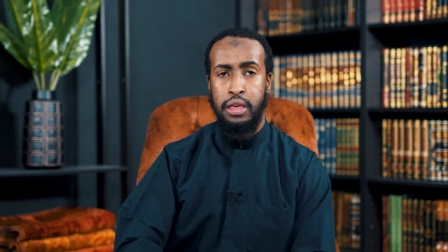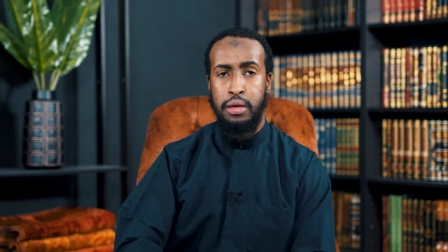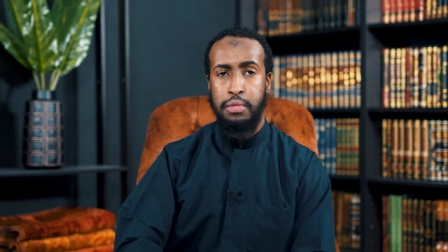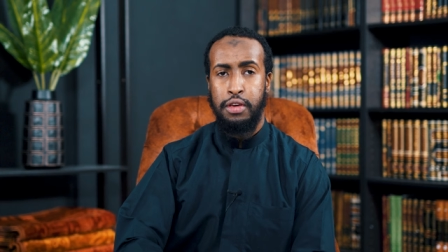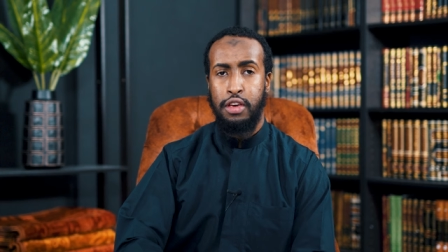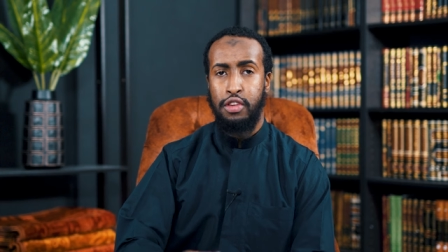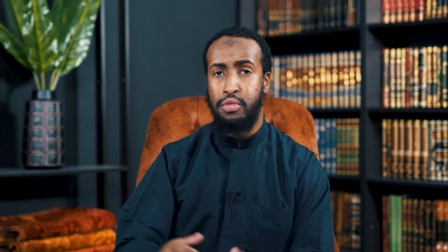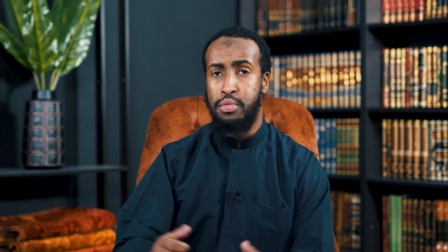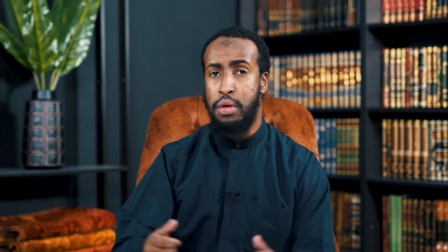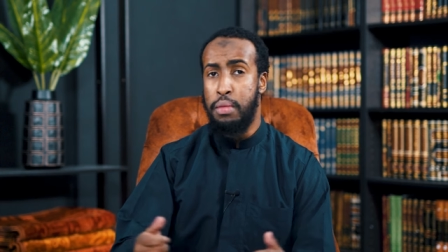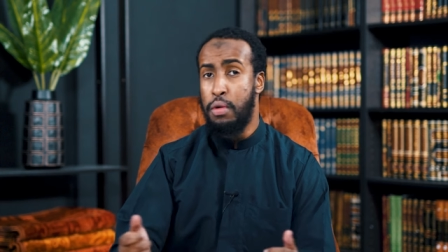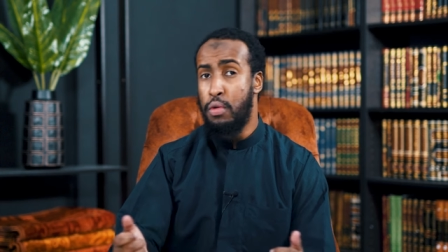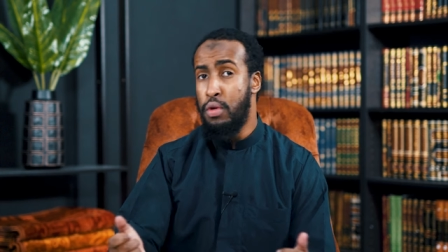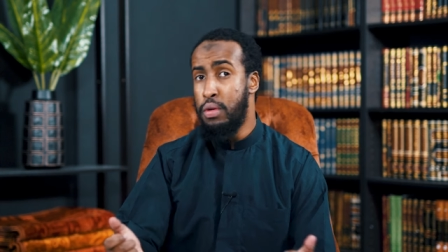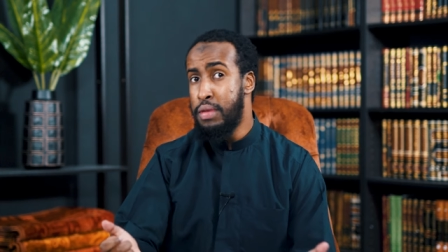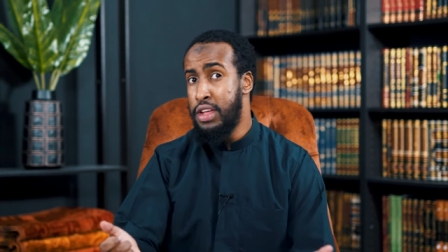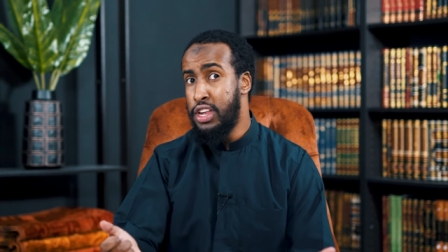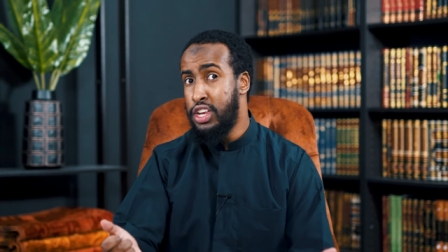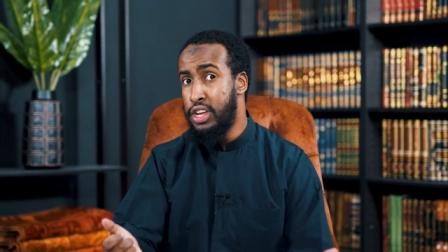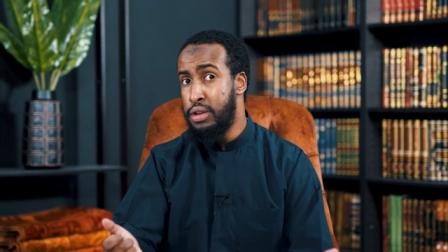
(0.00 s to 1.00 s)
Because remember we
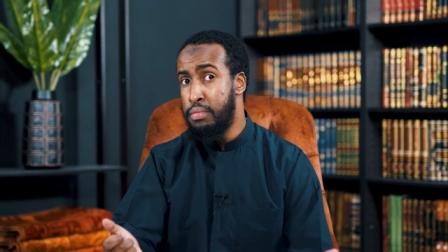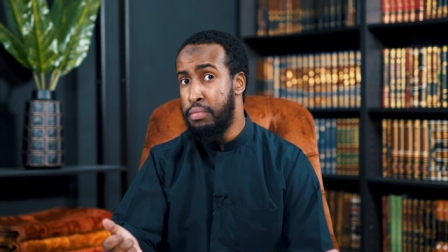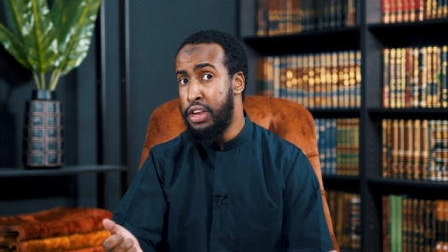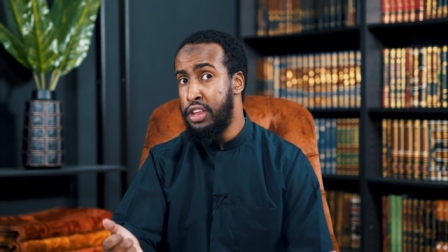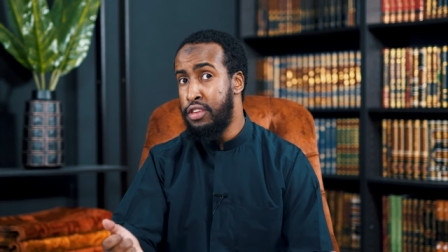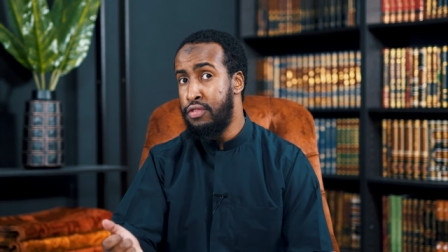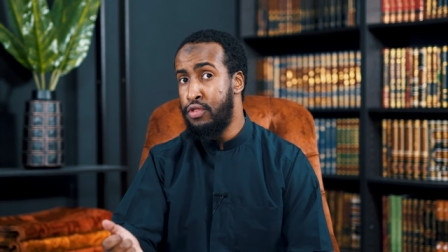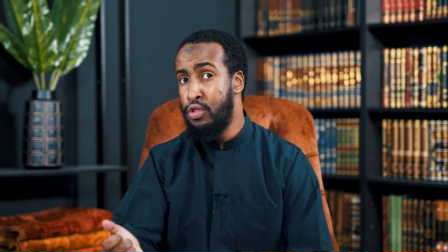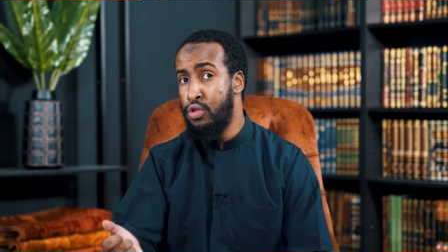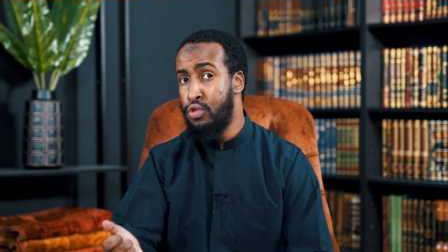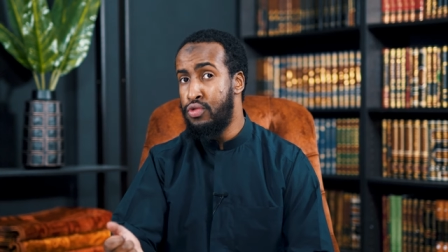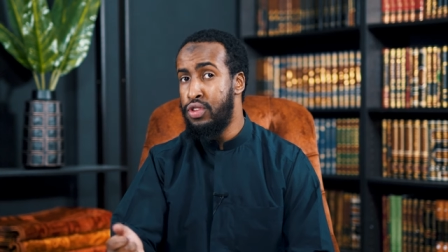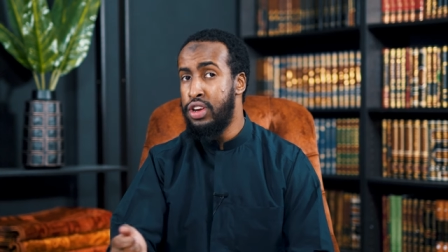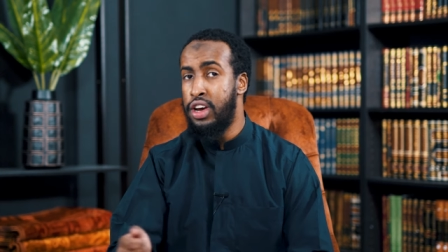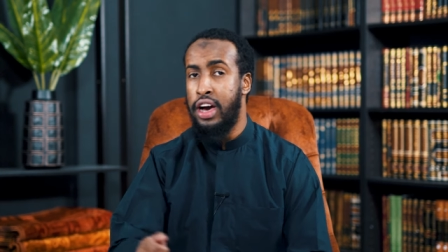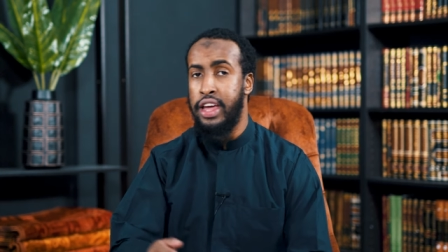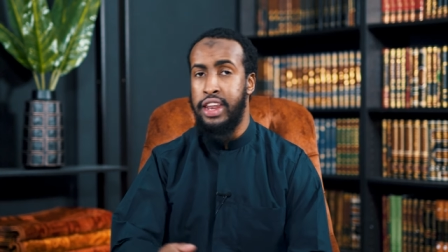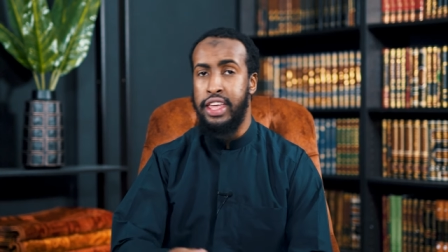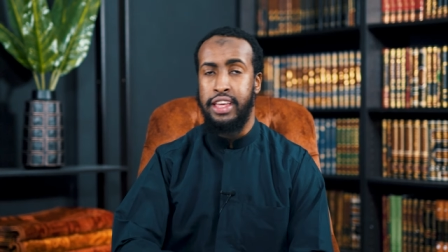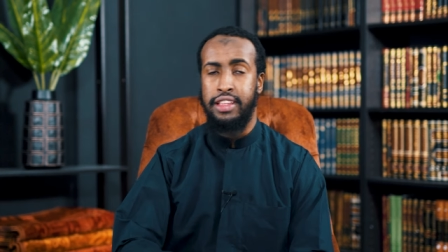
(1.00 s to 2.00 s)
mentioned many views
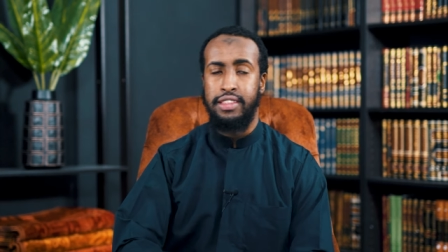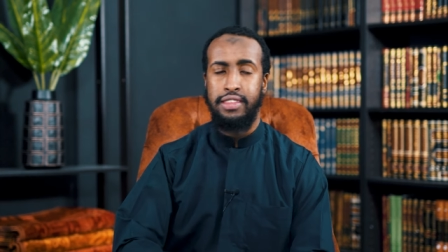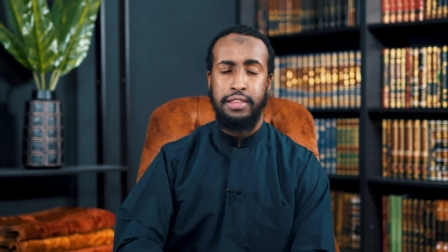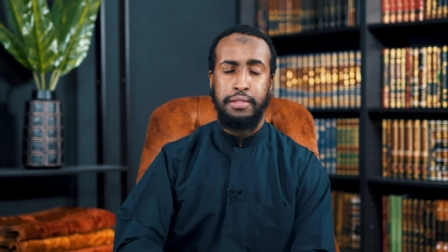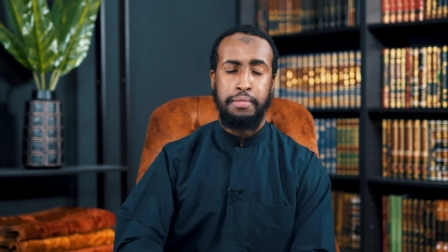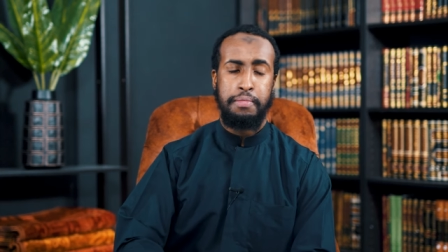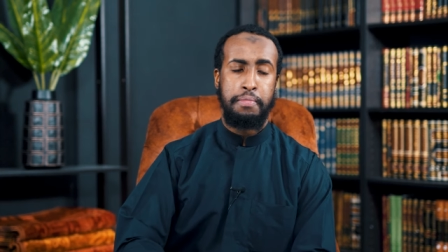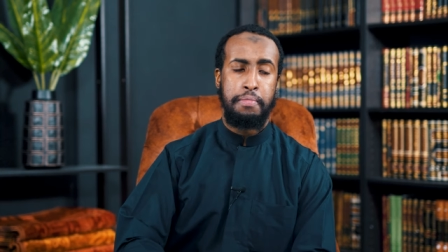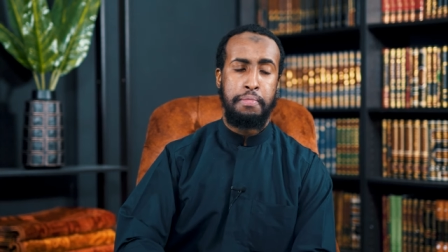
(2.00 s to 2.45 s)
regarding it.